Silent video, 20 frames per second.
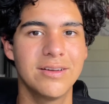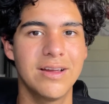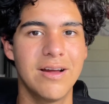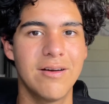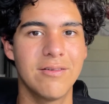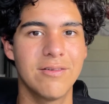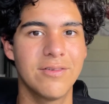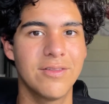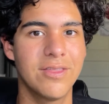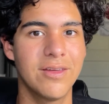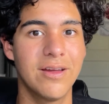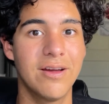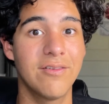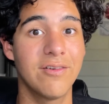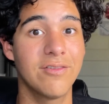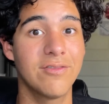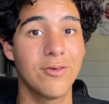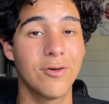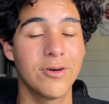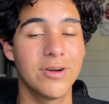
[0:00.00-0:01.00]

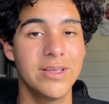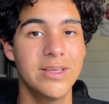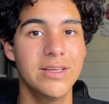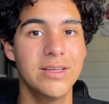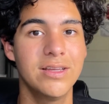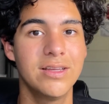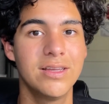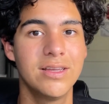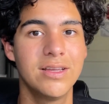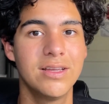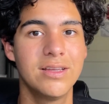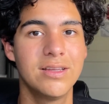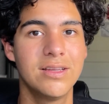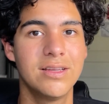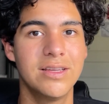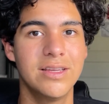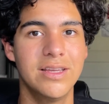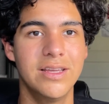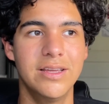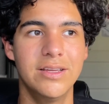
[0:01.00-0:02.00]
hour 40
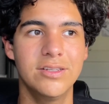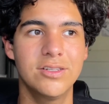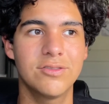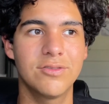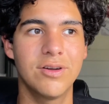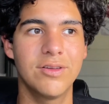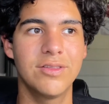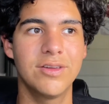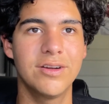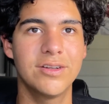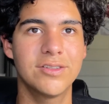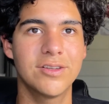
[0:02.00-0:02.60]
ish, around there.